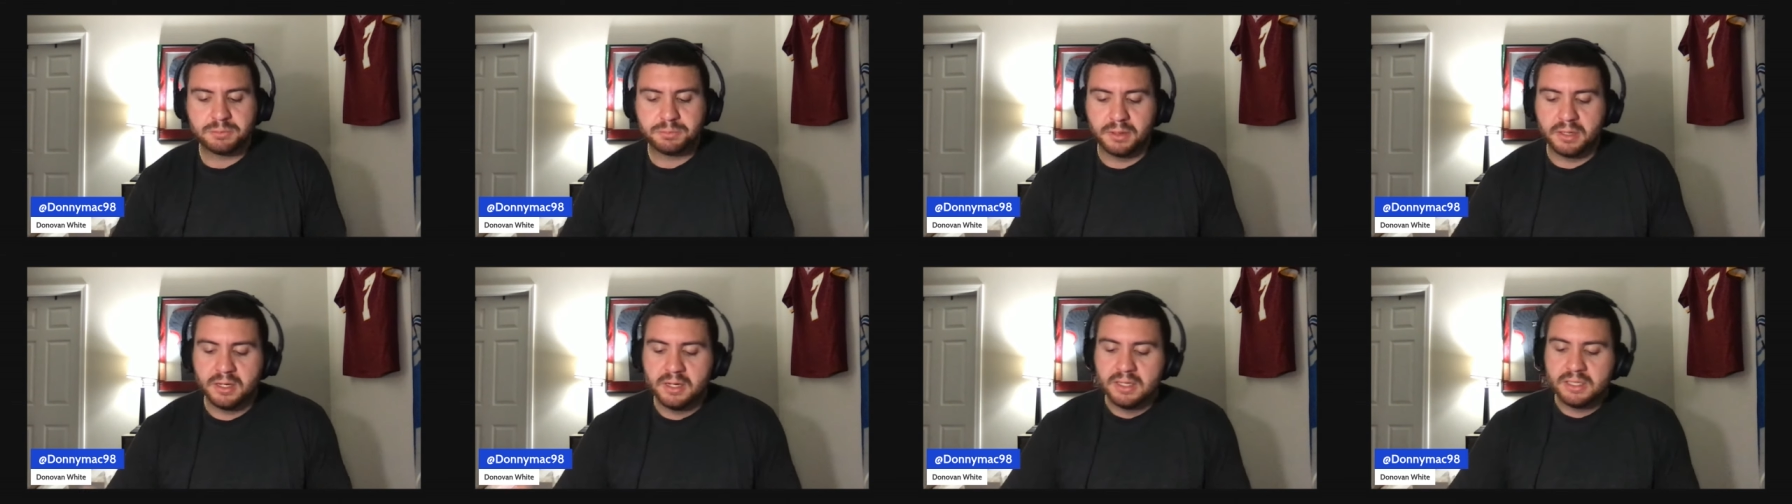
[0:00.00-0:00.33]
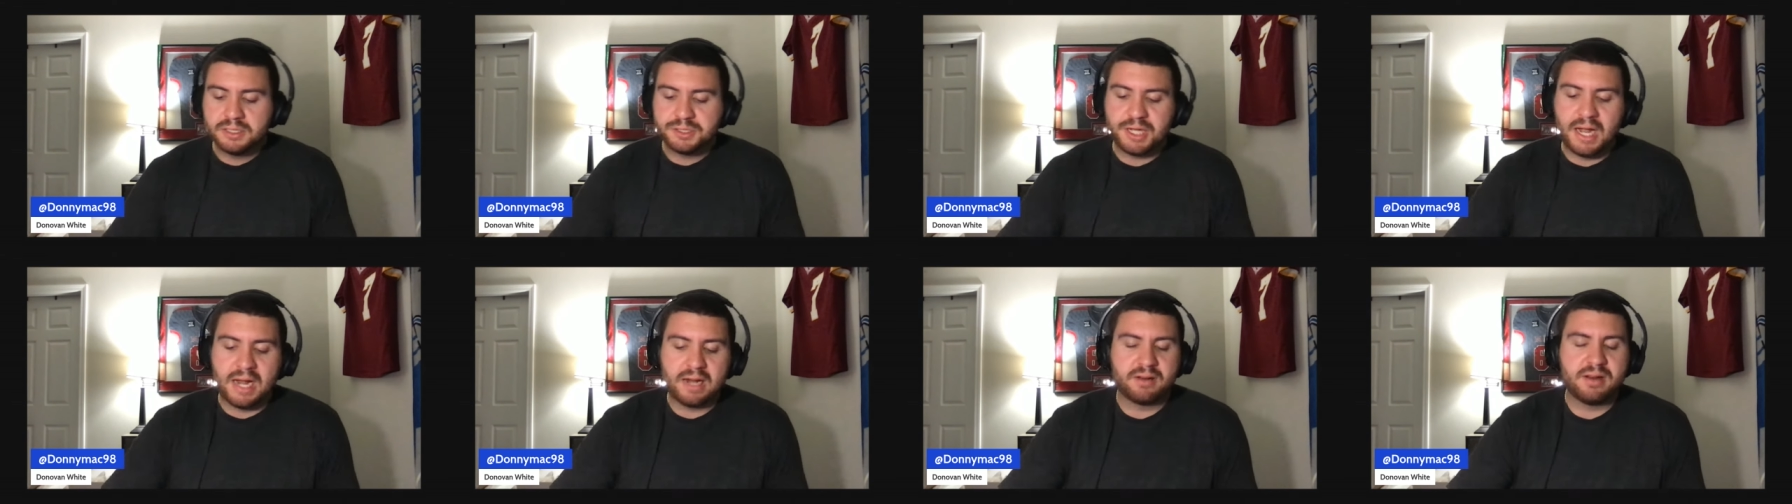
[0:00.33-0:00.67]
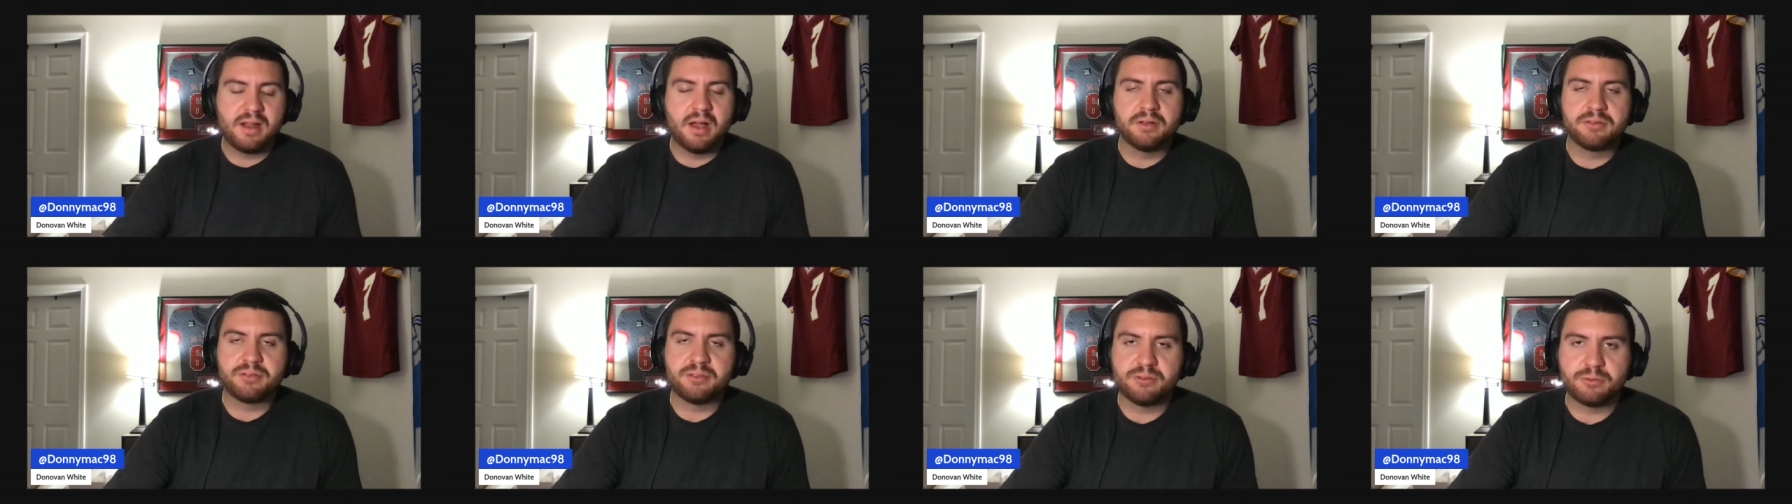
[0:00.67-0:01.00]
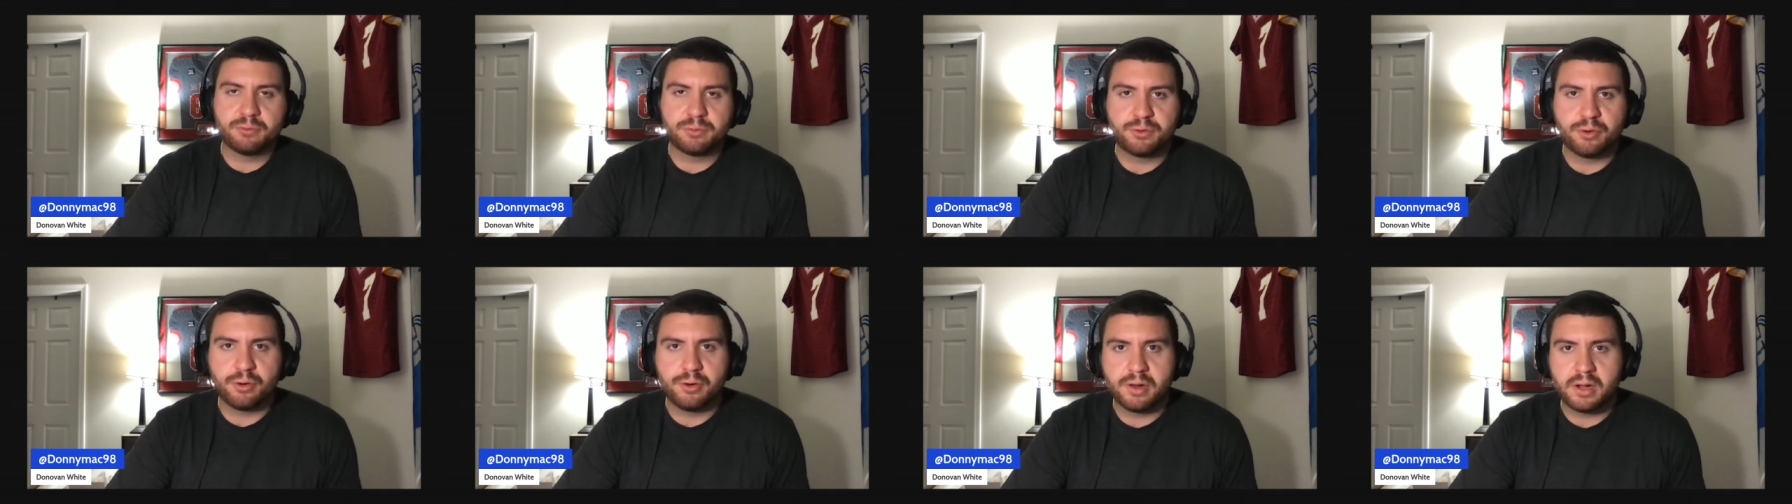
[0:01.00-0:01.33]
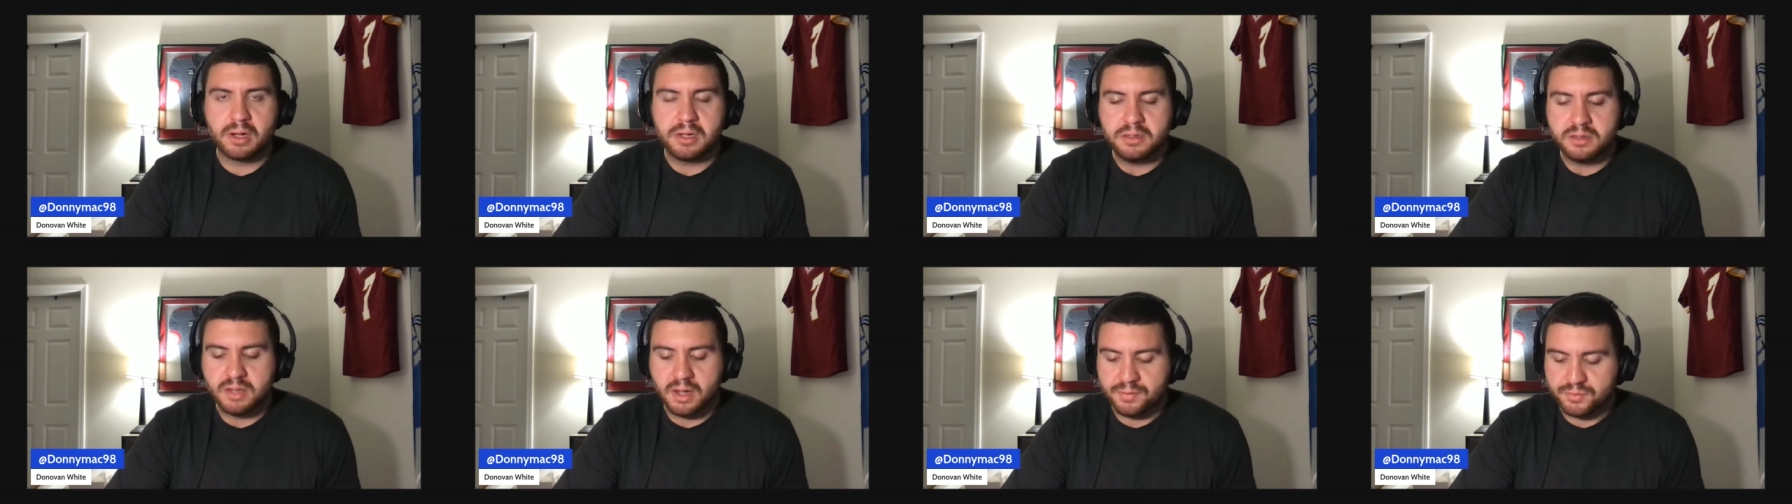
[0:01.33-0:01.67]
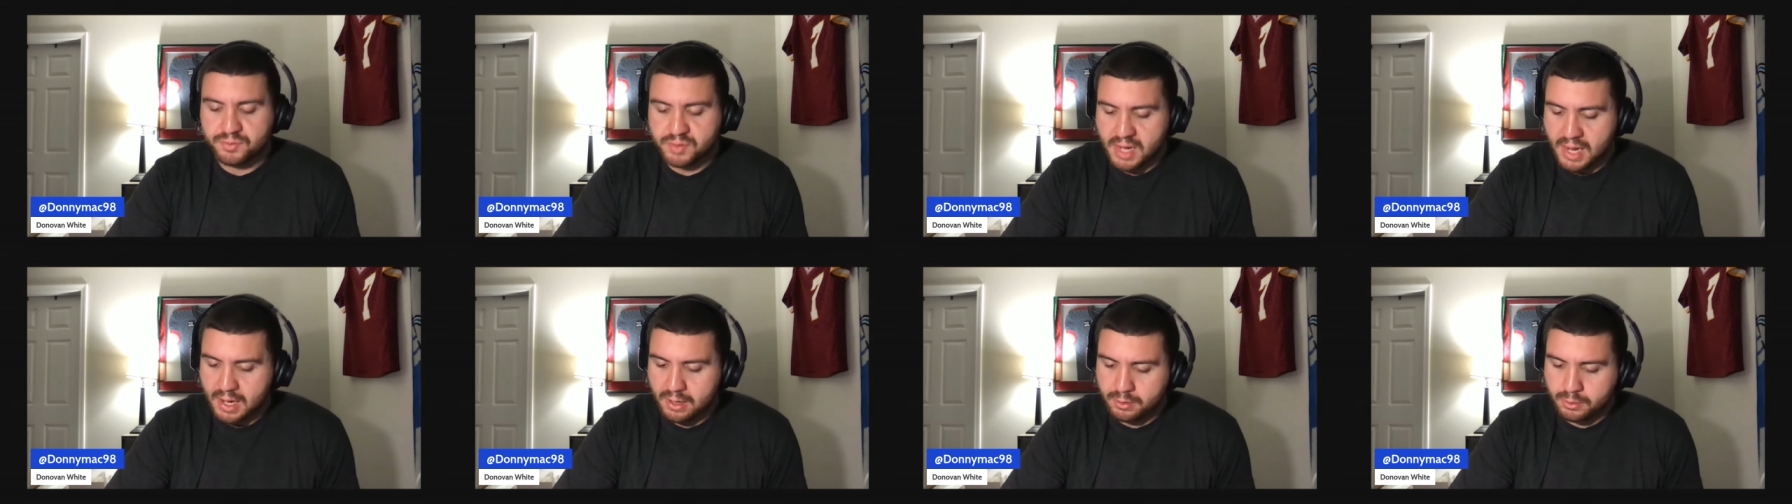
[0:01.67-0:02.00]
But Jack Nelson's returning at left
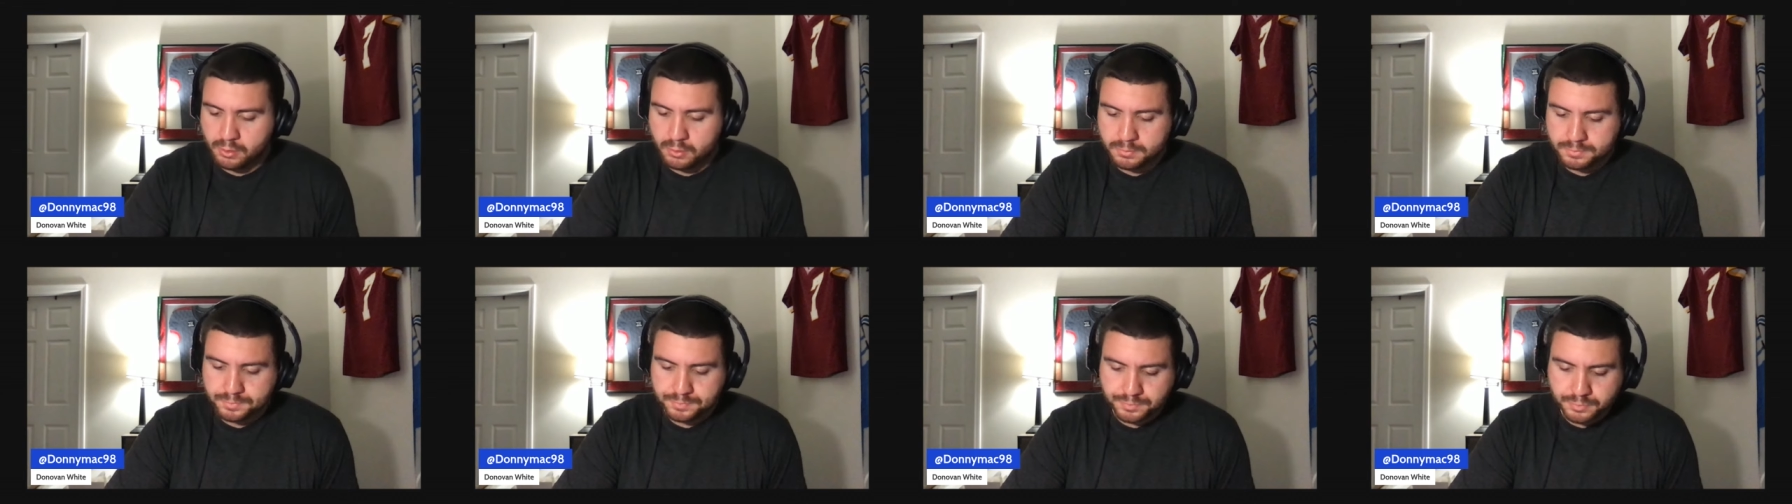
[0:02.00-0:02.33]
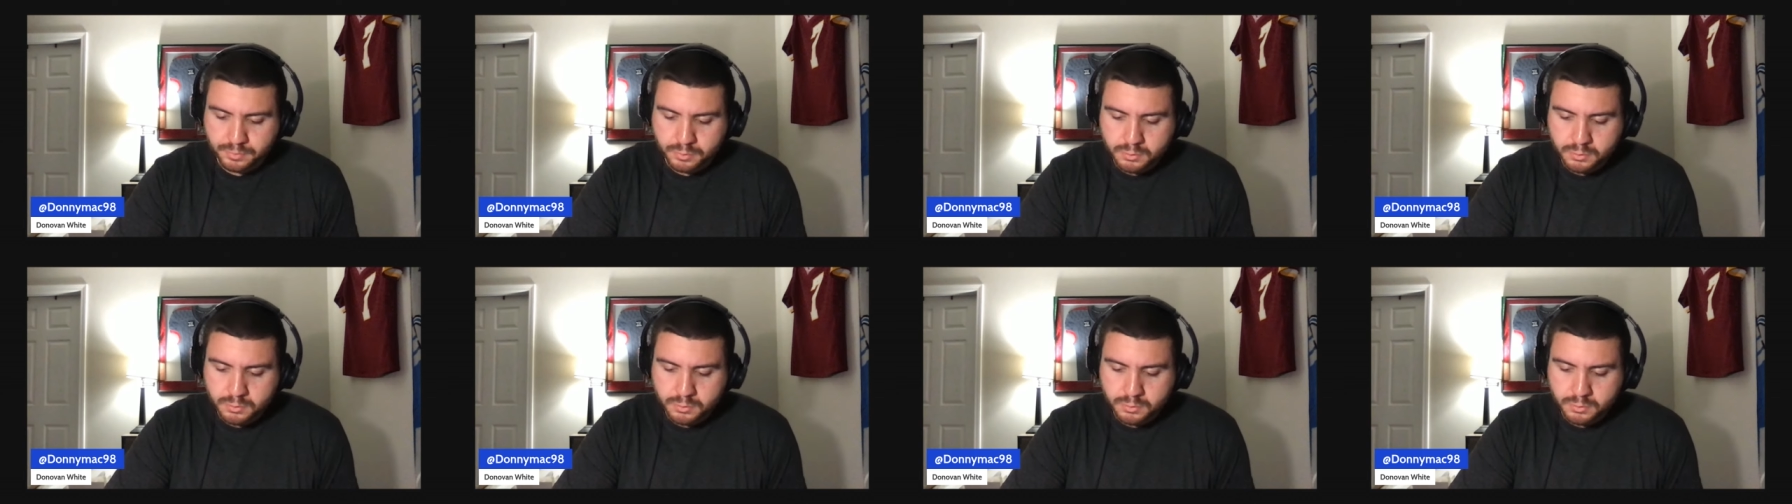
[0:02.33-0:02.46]
tackle.